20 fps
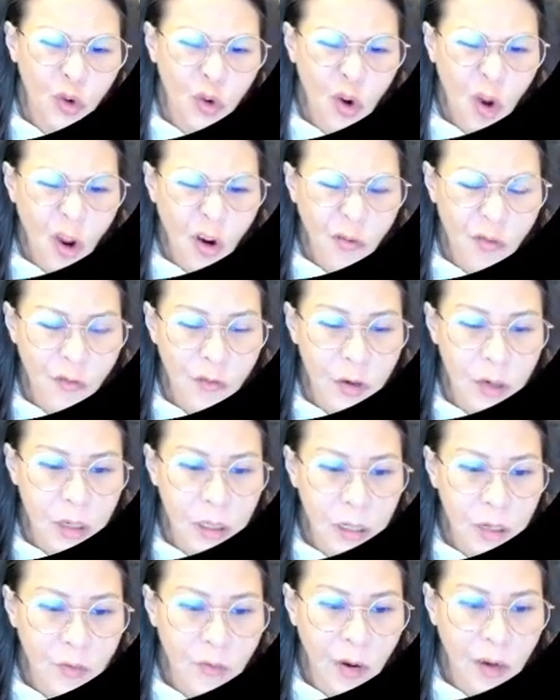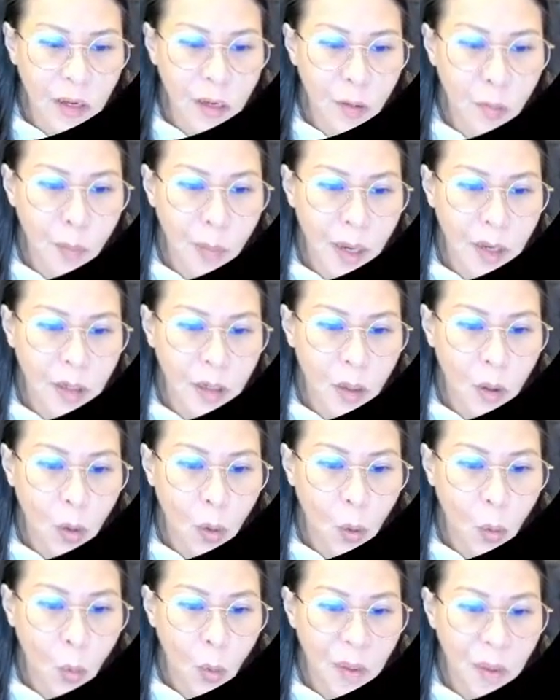not really recommend the
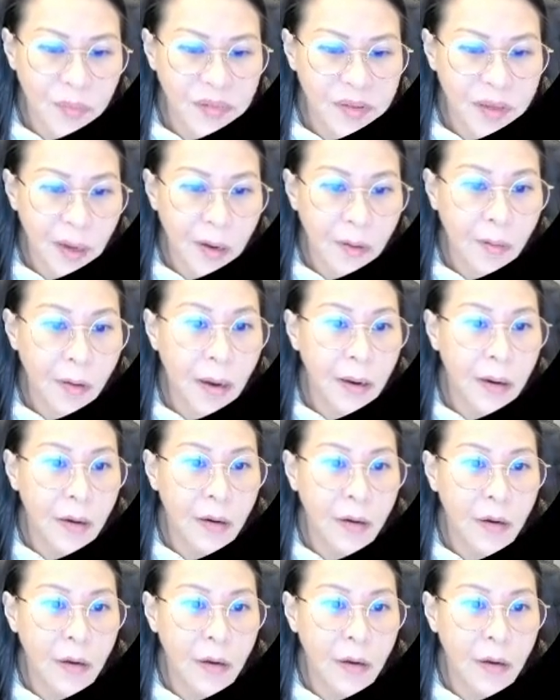website right